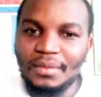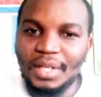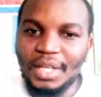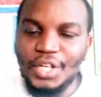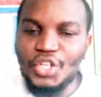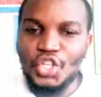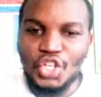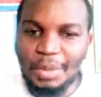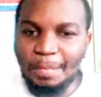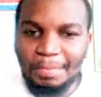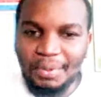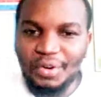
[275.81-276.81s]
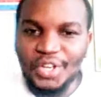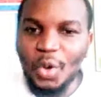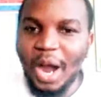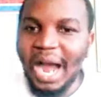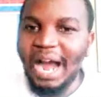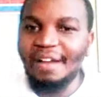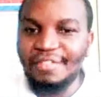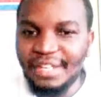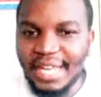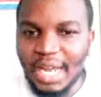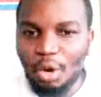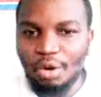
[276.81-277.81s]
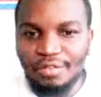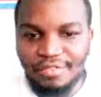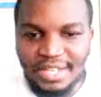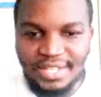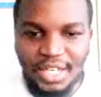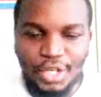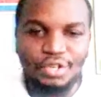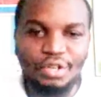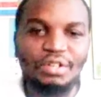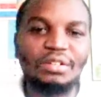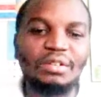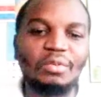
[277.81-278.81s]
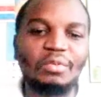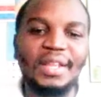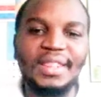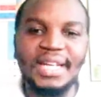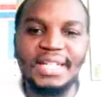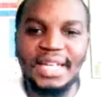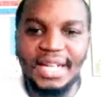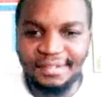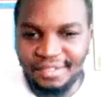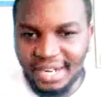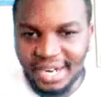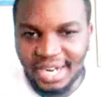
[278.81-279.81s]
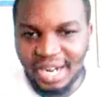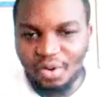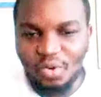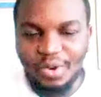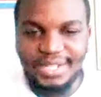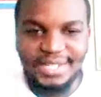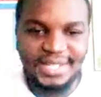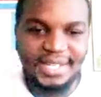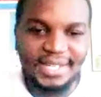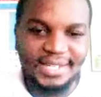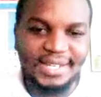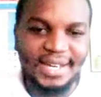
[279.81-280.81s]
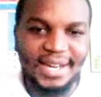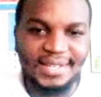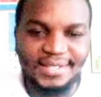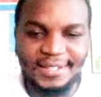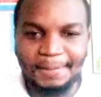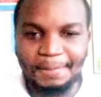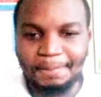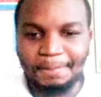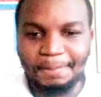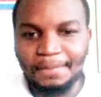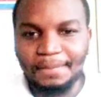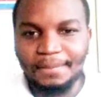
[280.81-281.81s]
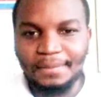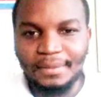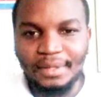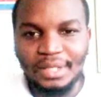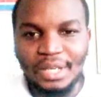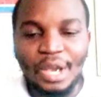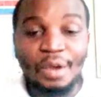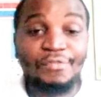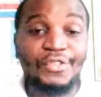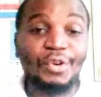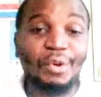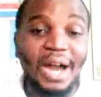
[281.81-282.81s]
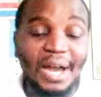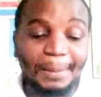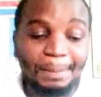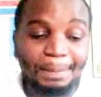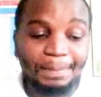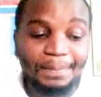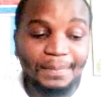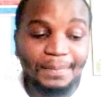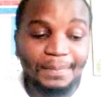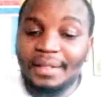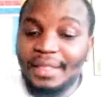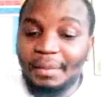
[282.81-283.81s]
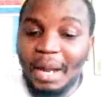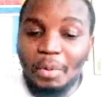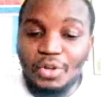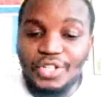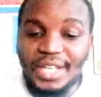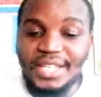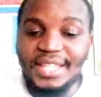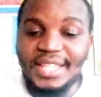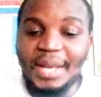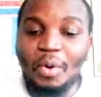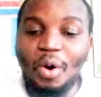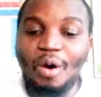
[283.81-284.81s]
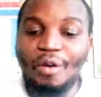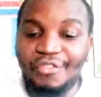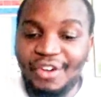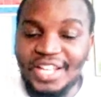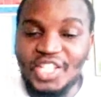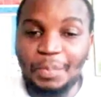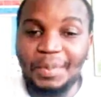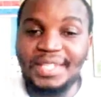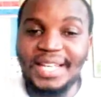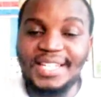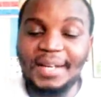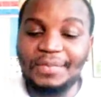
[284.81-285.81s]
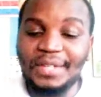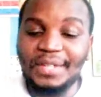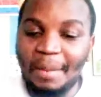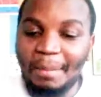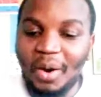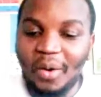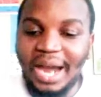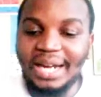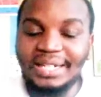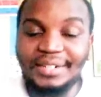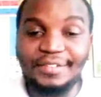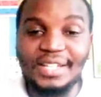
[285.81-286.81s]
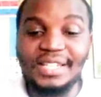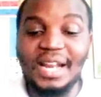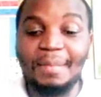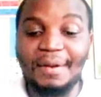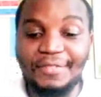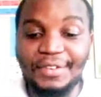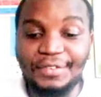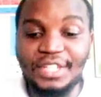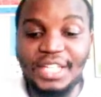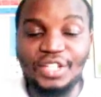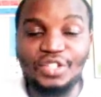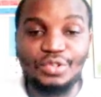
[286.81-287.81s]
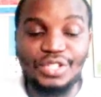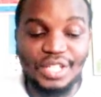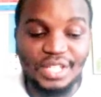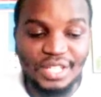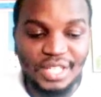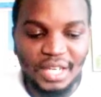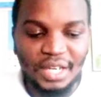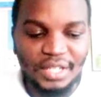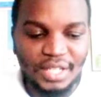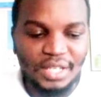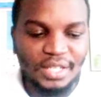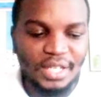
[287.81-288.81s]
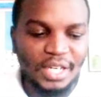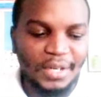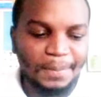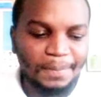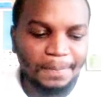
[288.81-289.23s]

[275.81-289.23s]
In simple, you are having a conversation with the deliverer, who is Jesus Christ. Viewer, the Bible says in the book of 1 Peter chapter number 1, verse number 15 to 16.